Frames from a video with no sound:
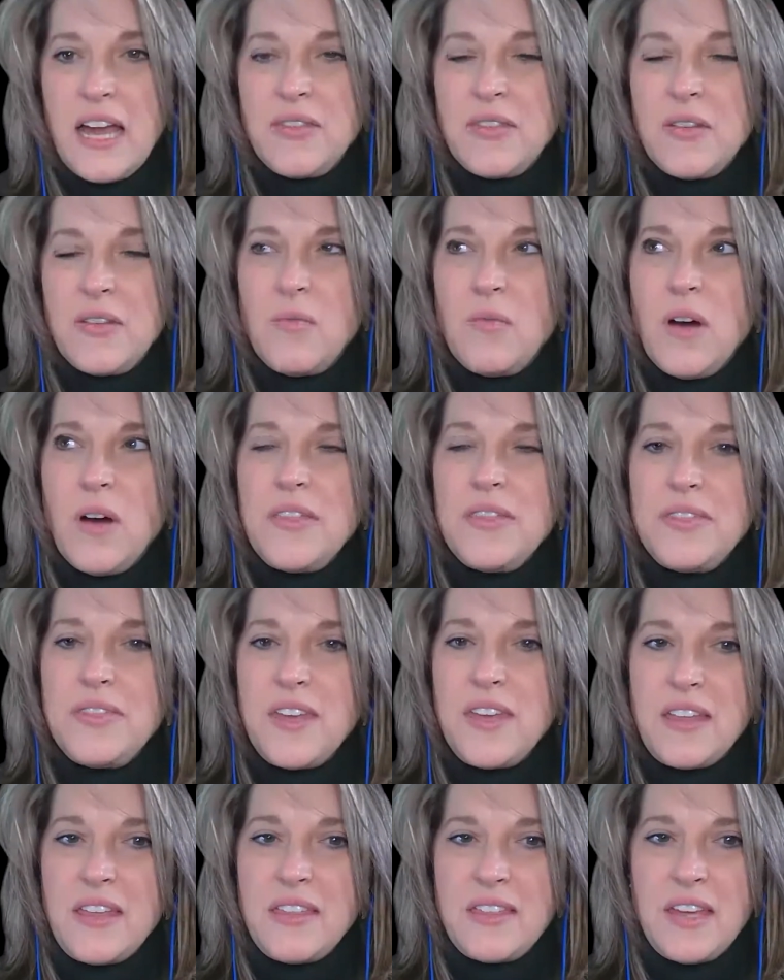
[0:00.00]
The one
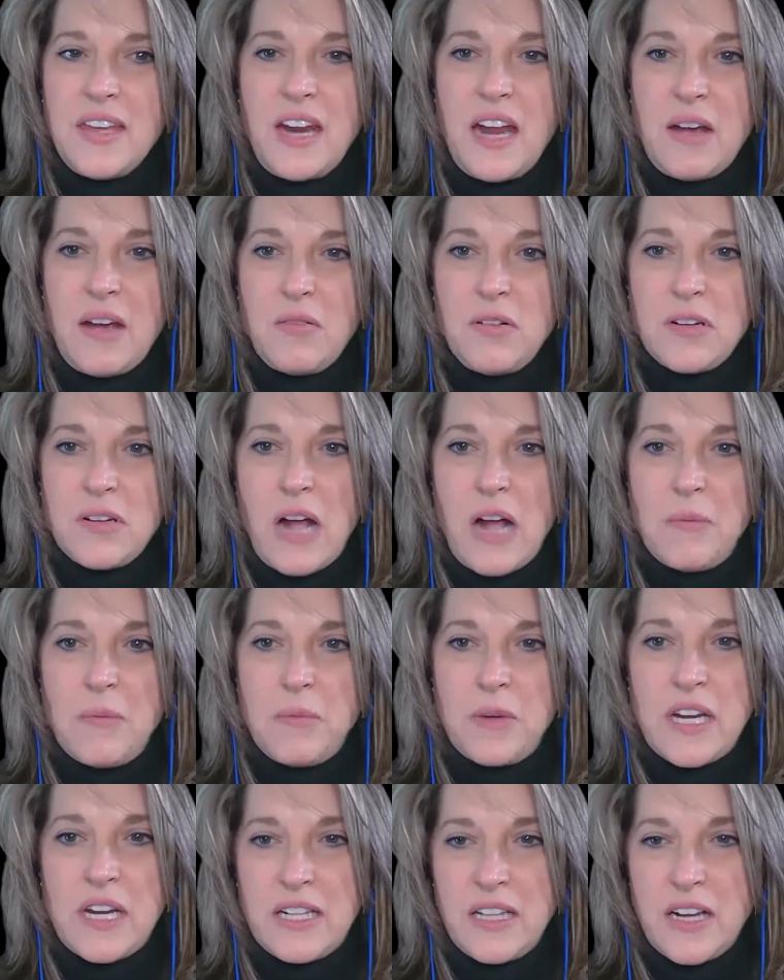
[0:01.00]
thing that I'm
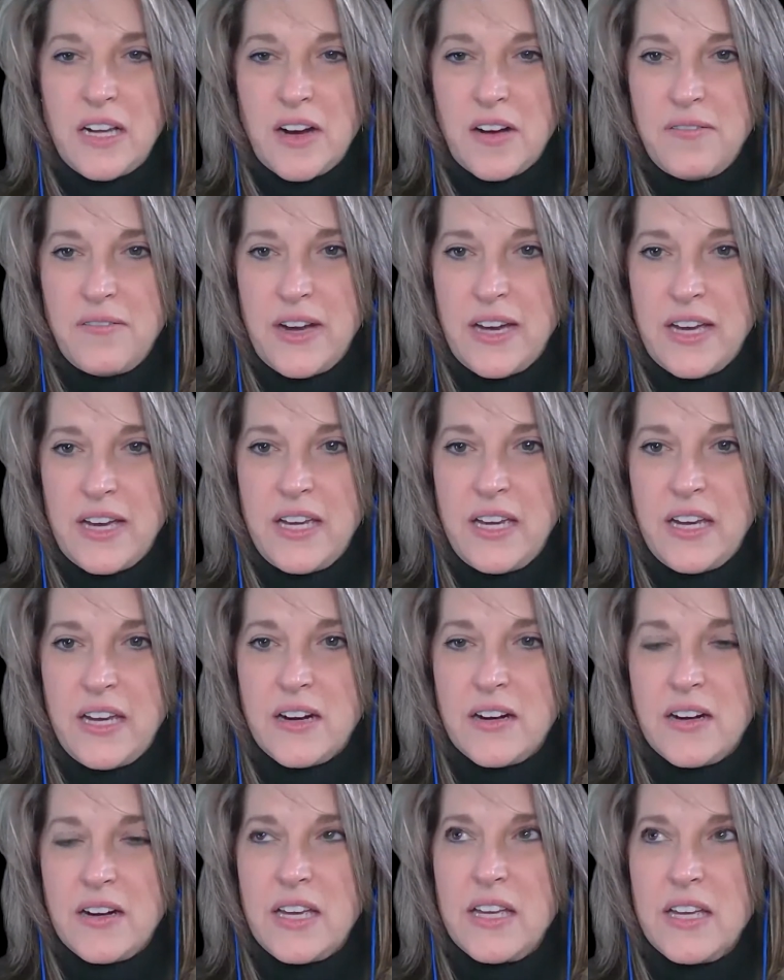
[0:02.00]
going to clarify
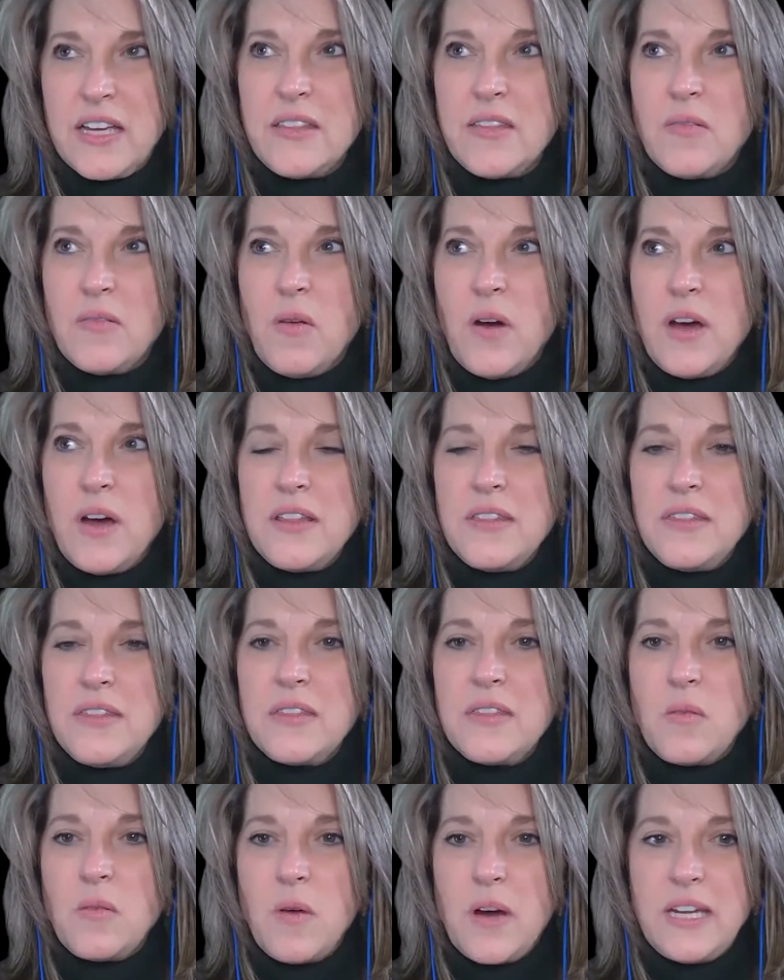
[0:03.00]
here, the
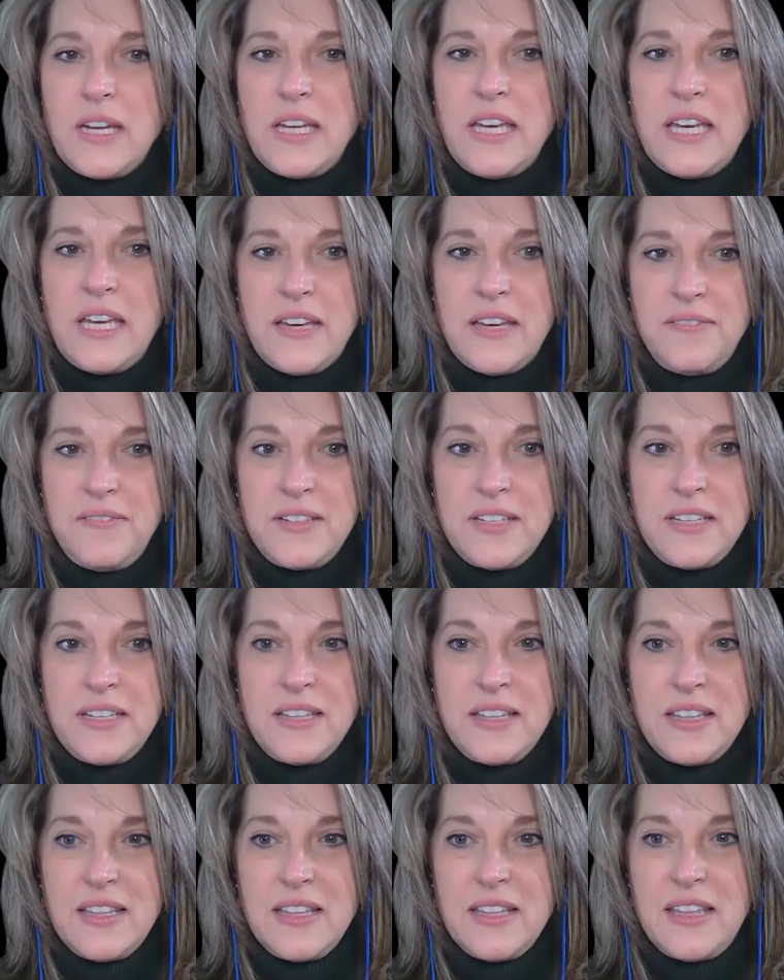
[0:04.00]
one gift
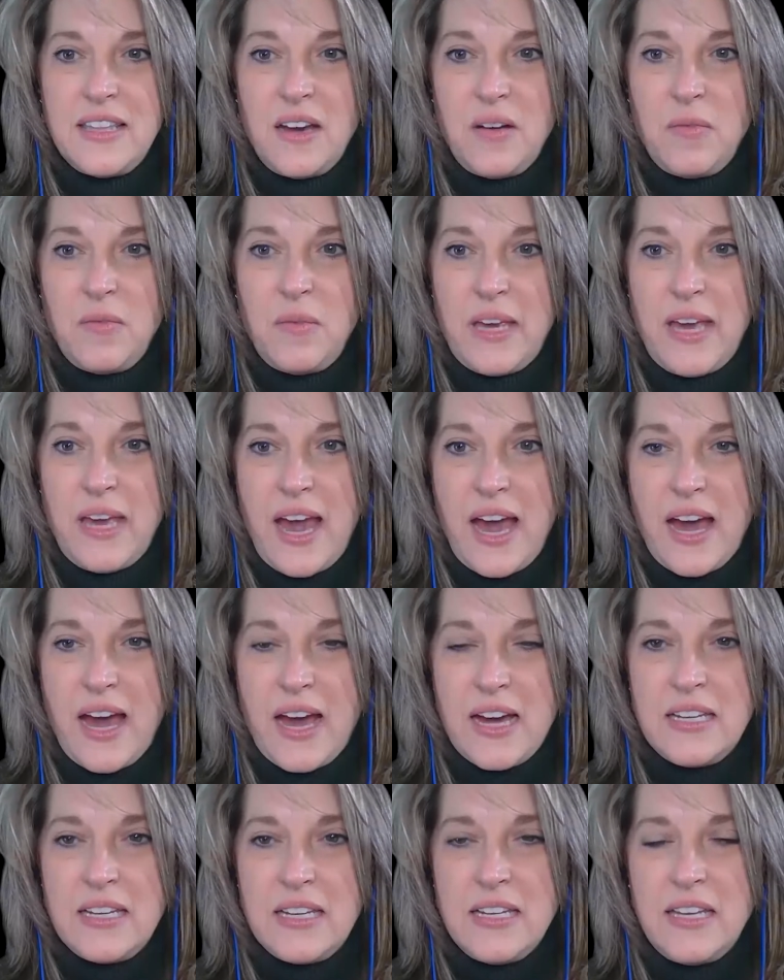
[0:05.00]
that we
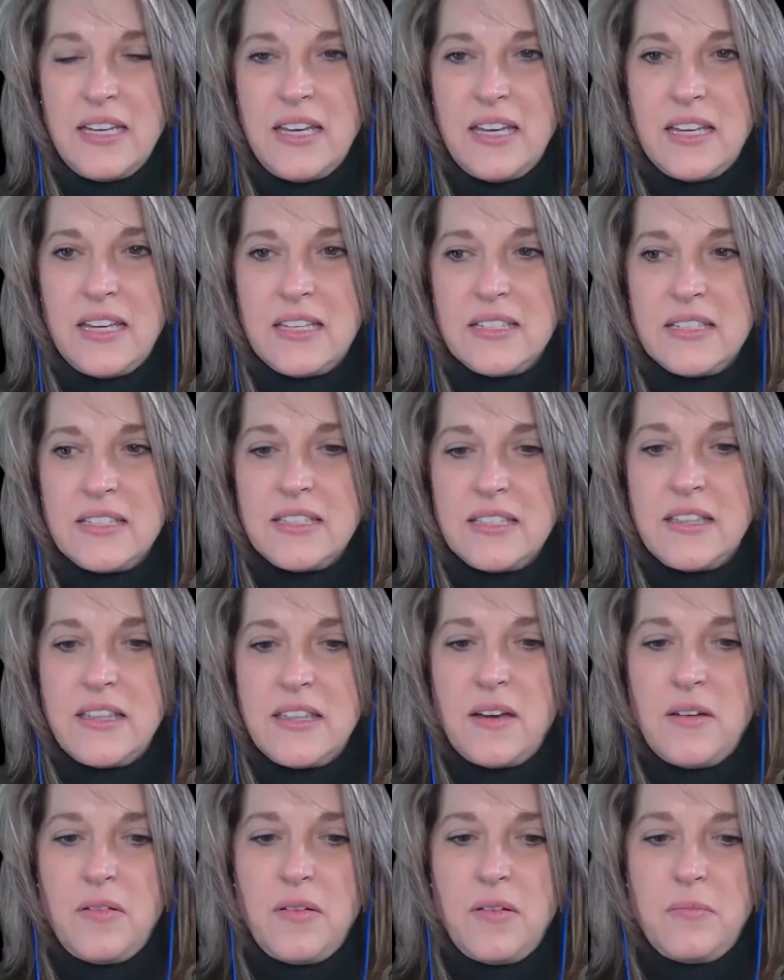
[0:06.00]
had is
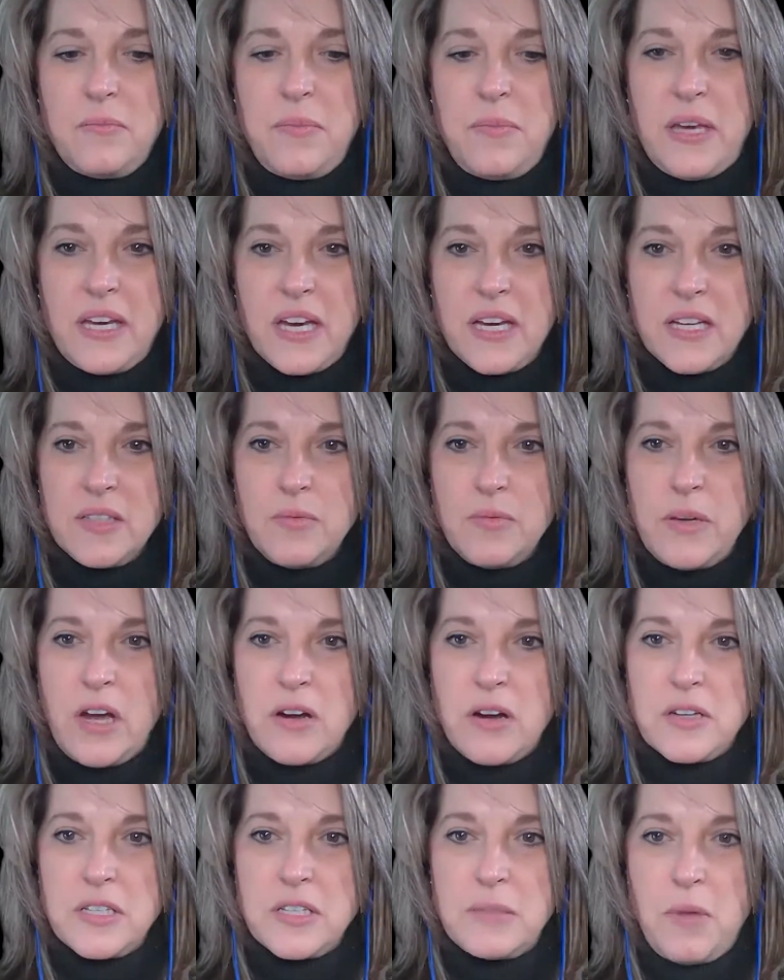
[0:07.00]
that because we
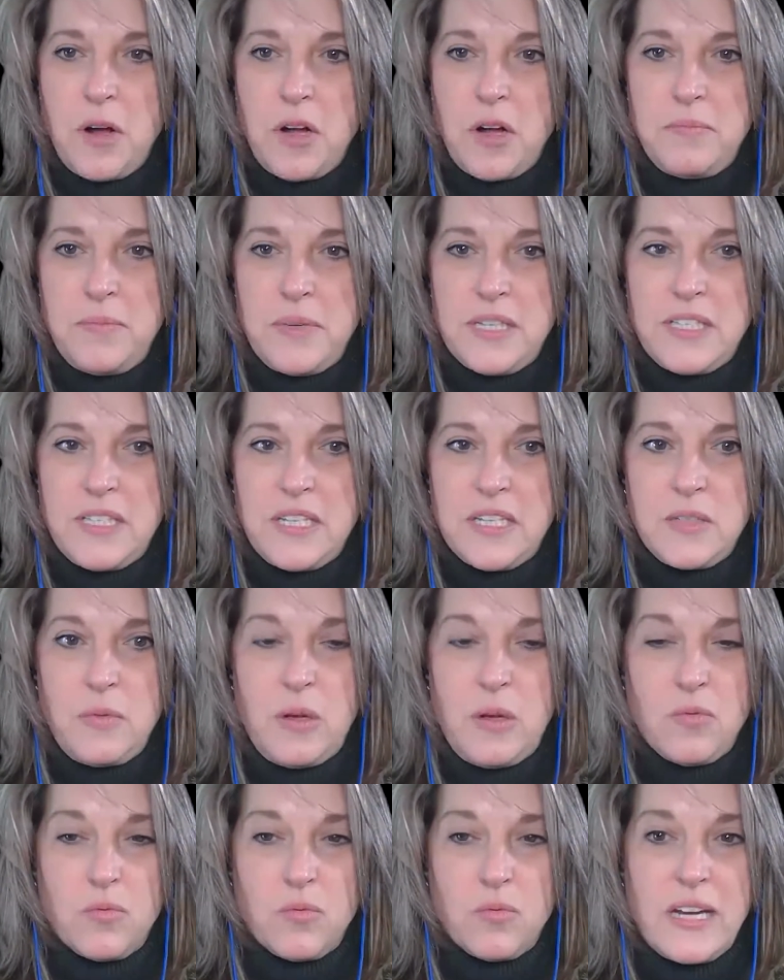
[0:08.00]
are a small business,
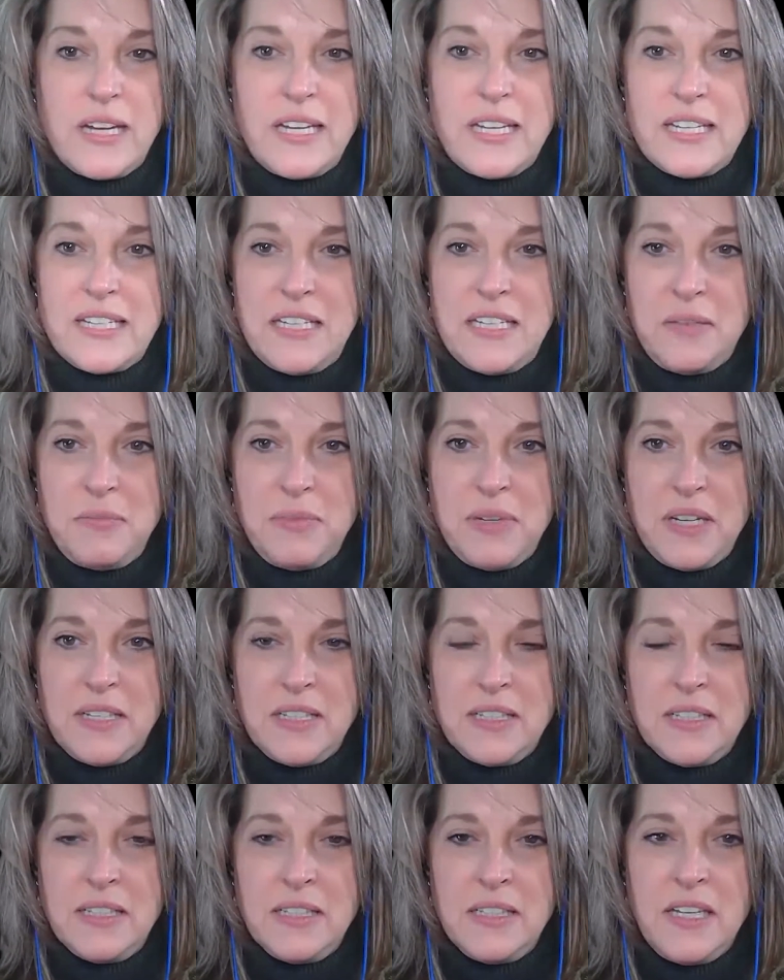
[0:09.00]
we run
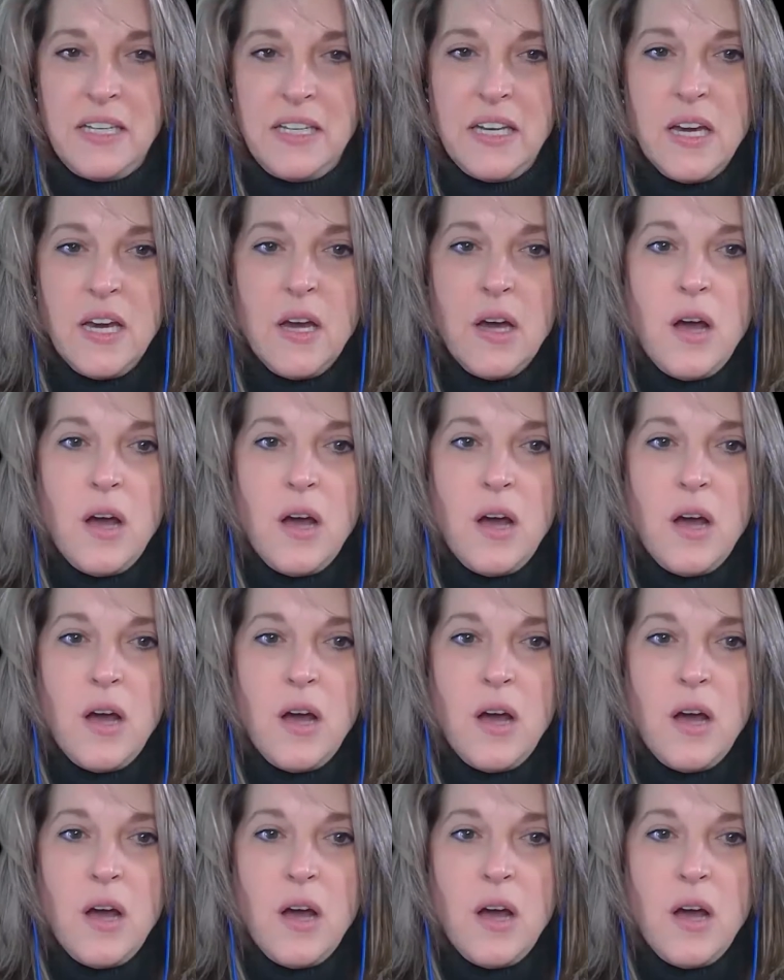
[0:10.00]
independently,